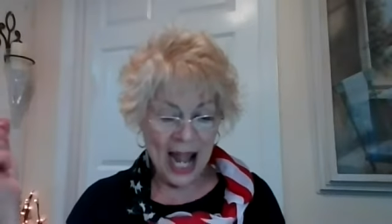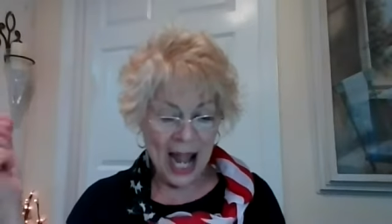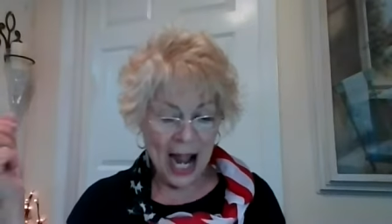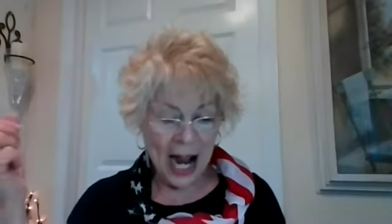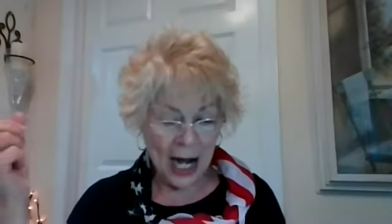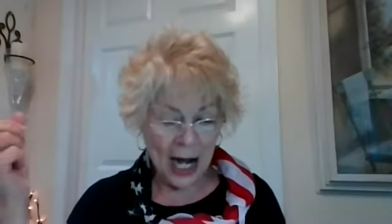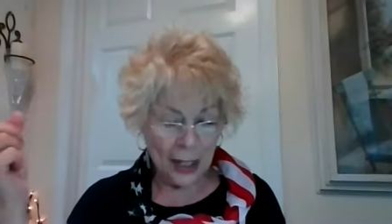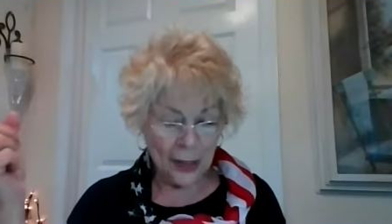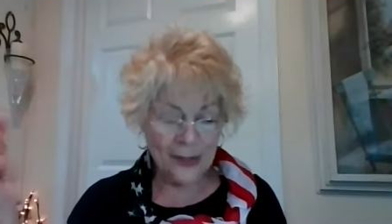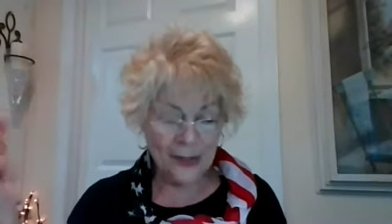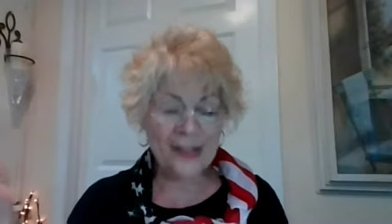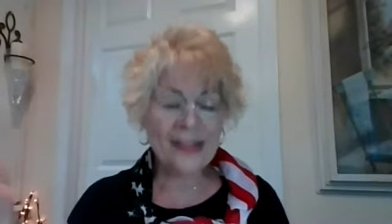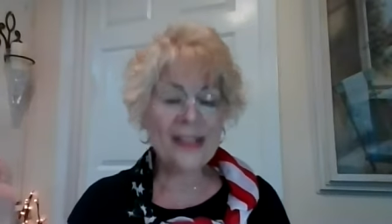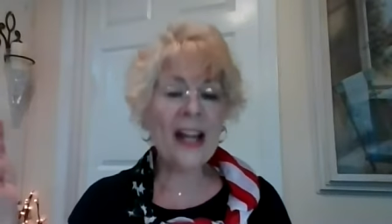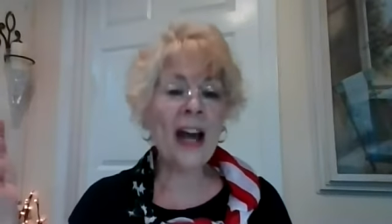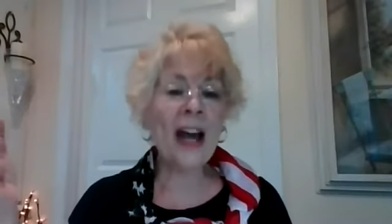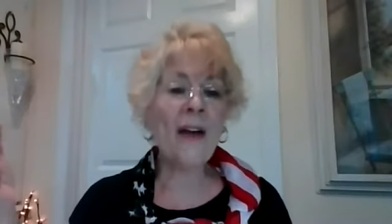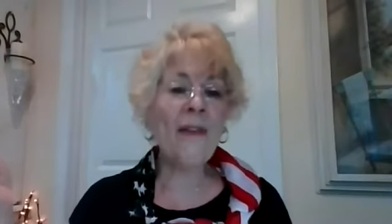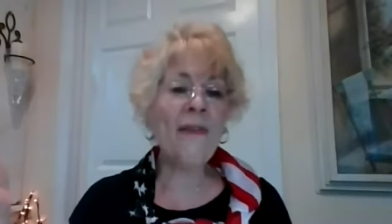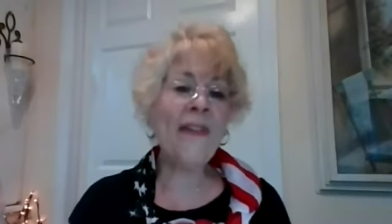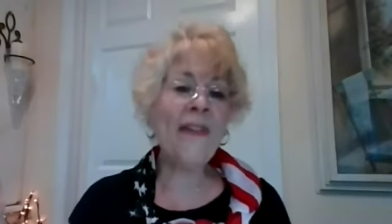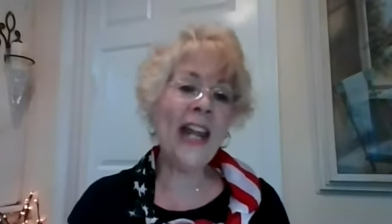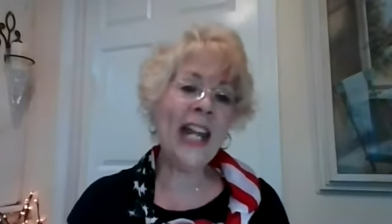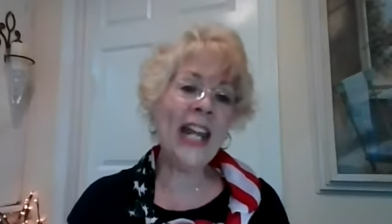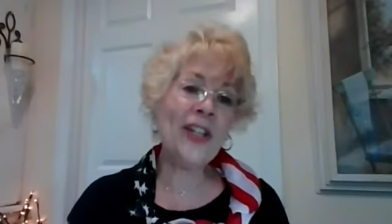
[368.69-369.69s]
Our
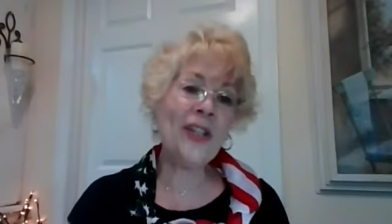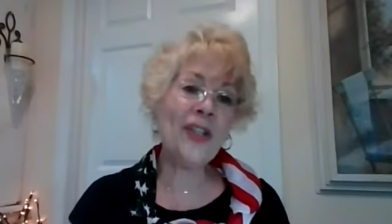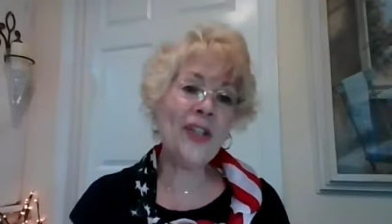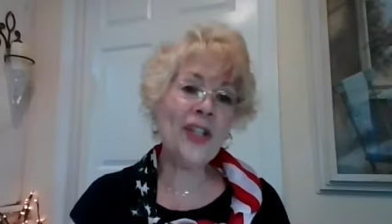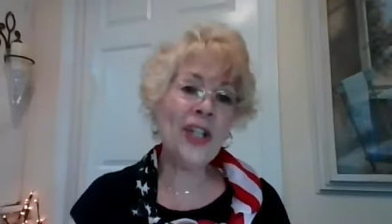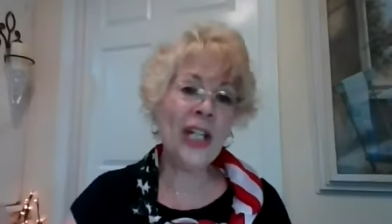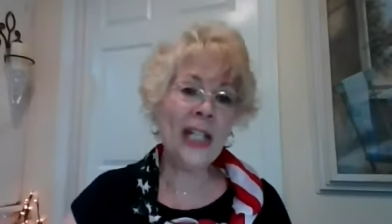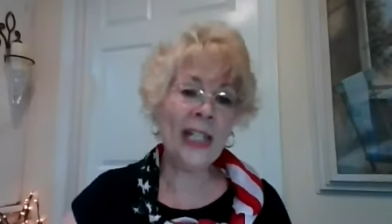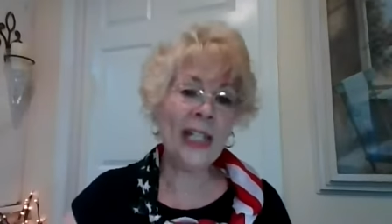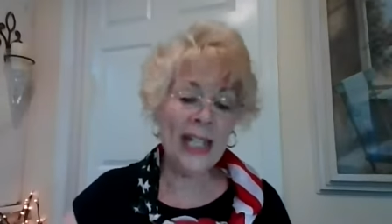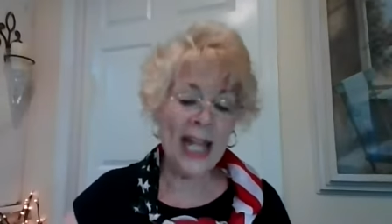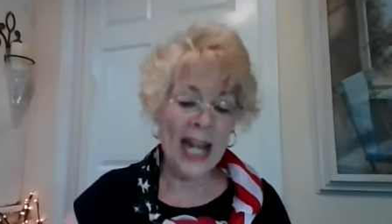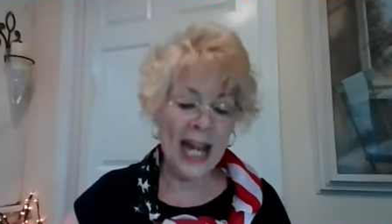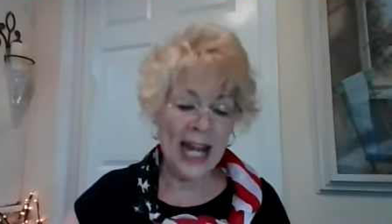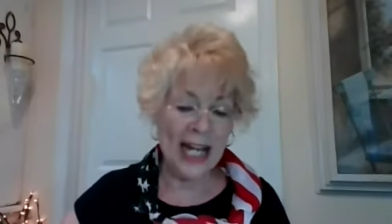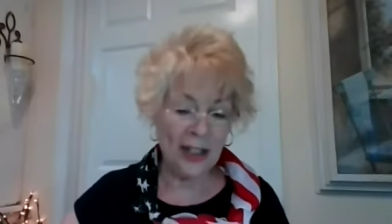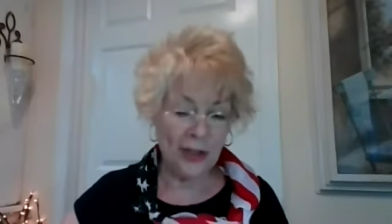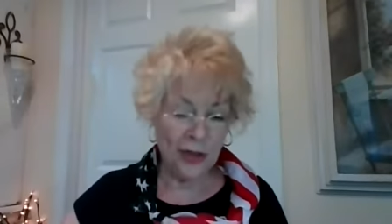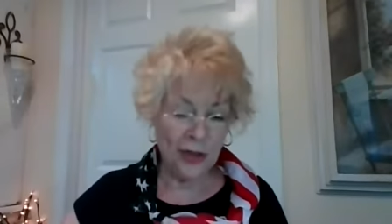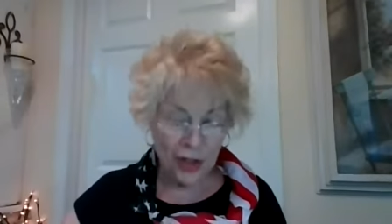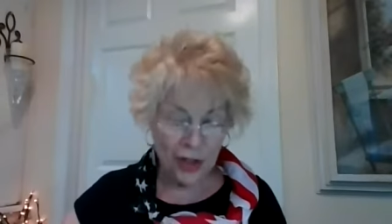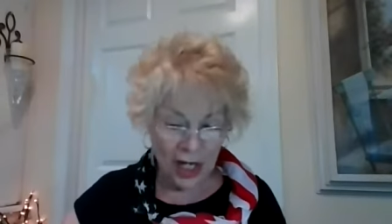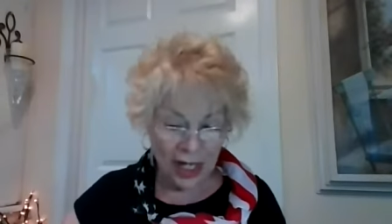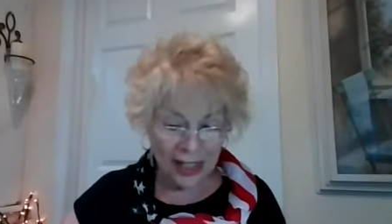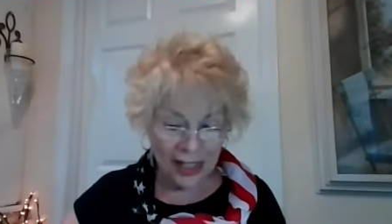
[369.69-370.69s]
salvation
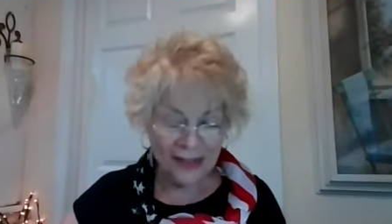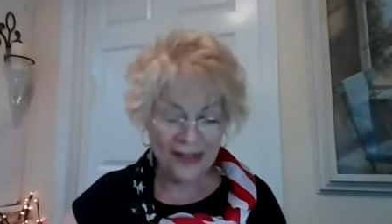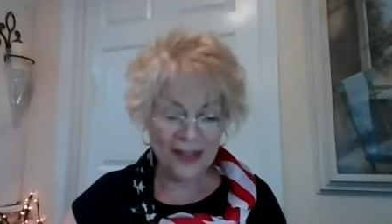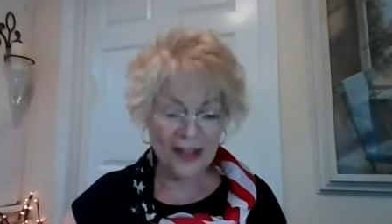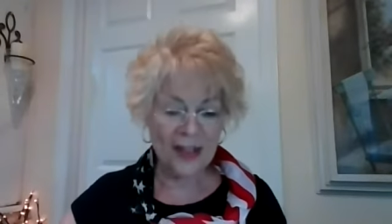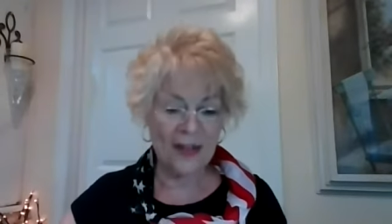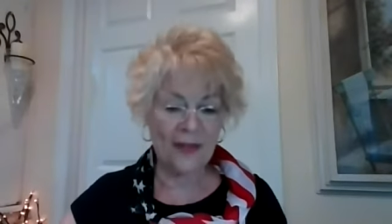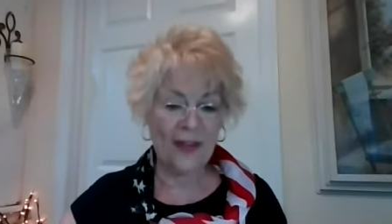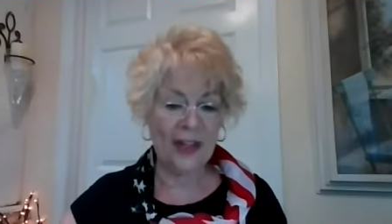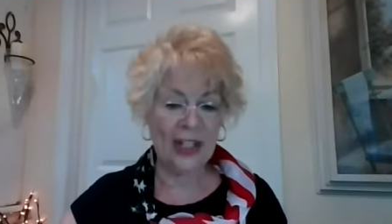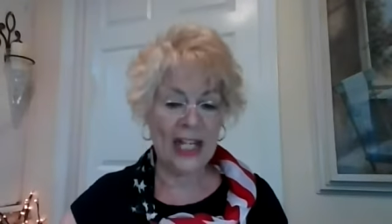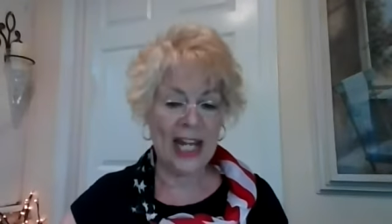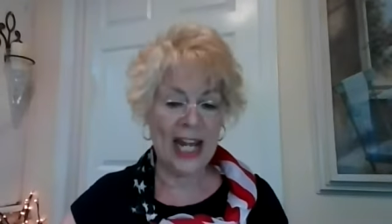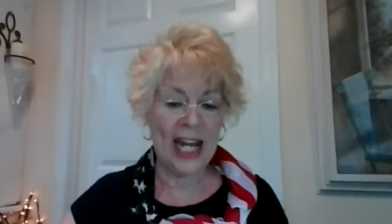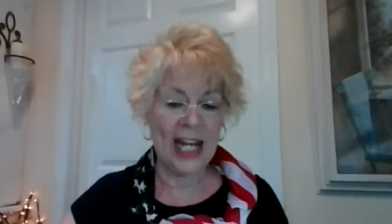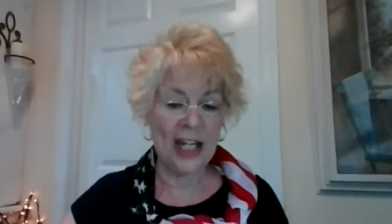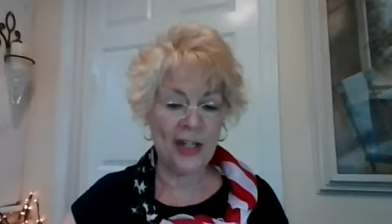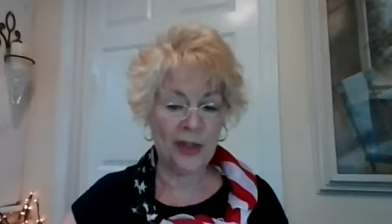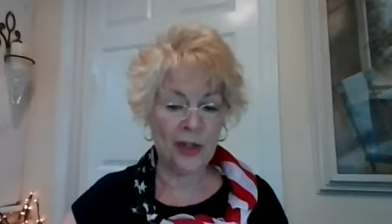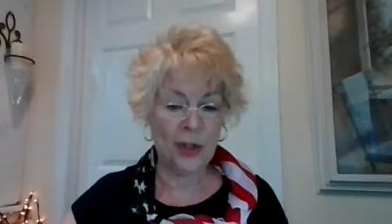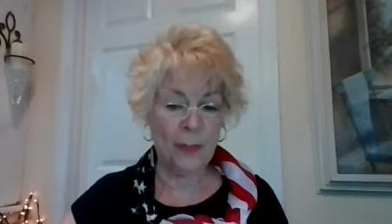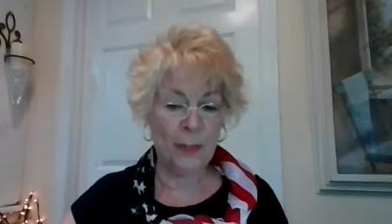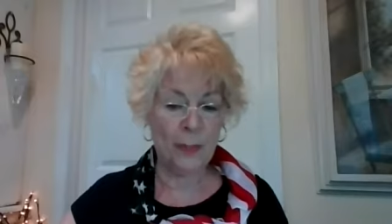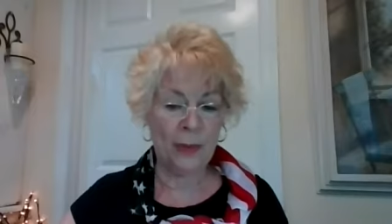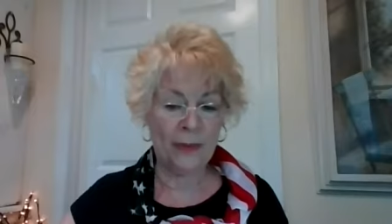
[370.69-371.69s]
and
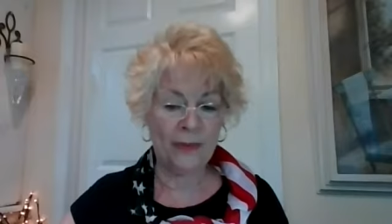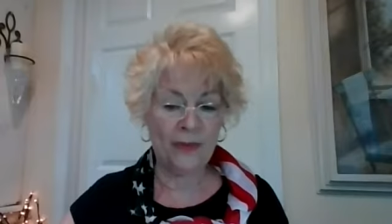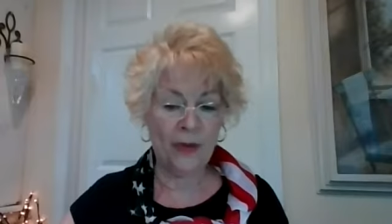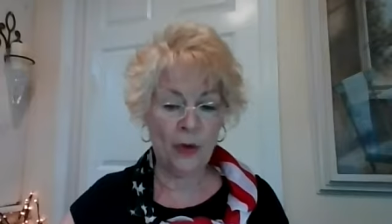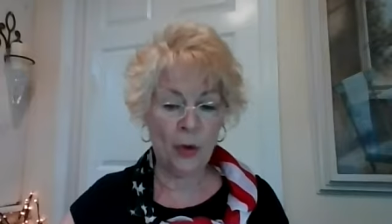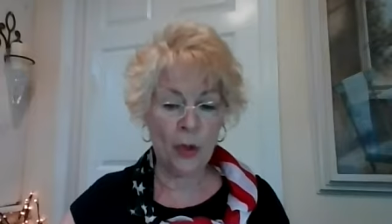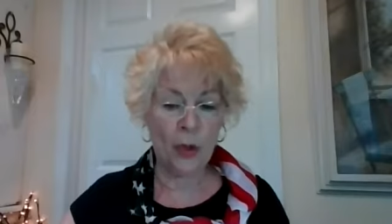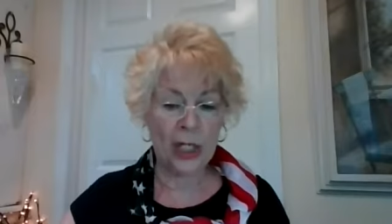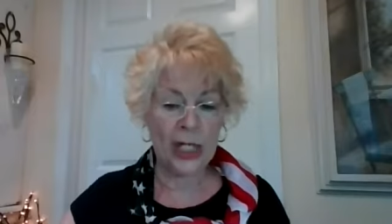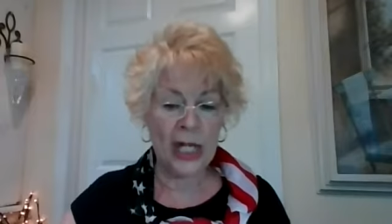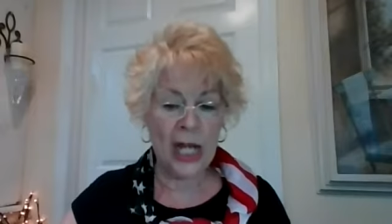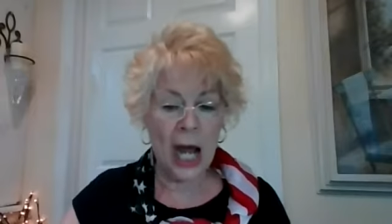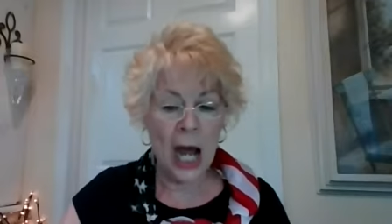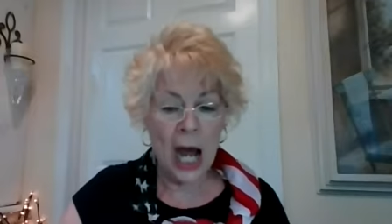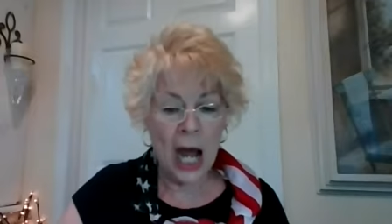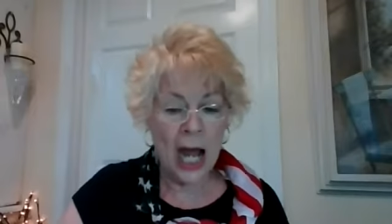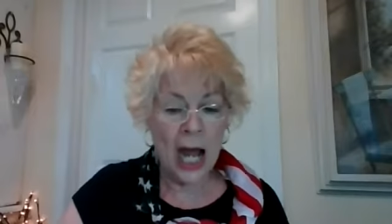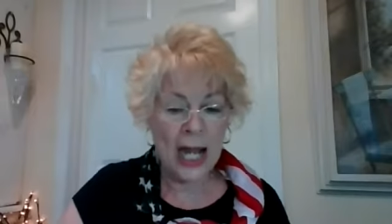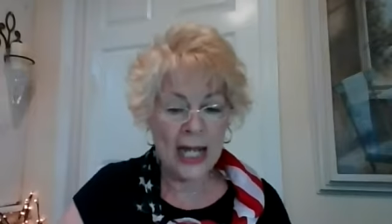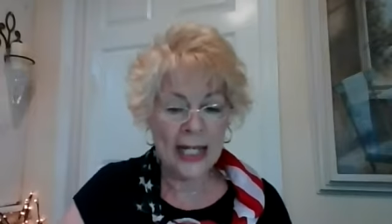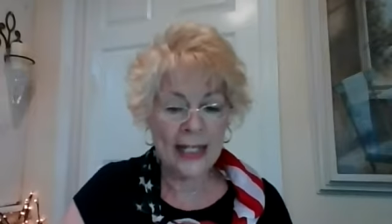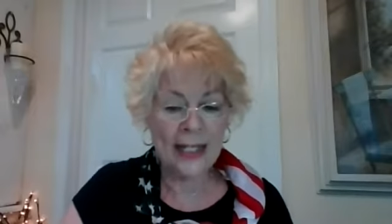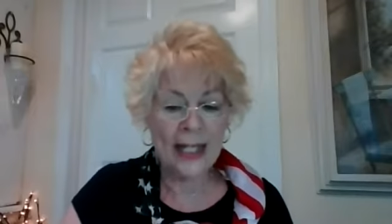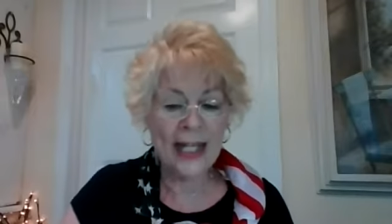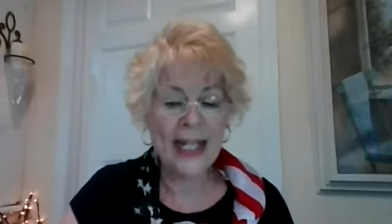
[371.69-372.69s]
justification before
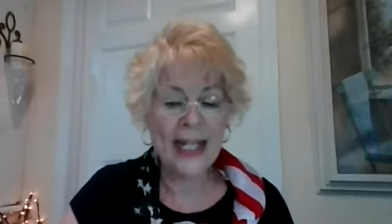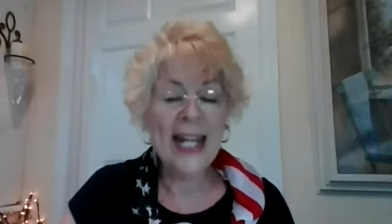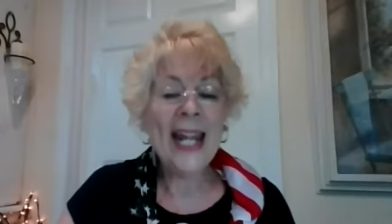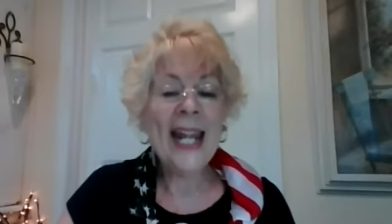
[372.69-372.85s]
God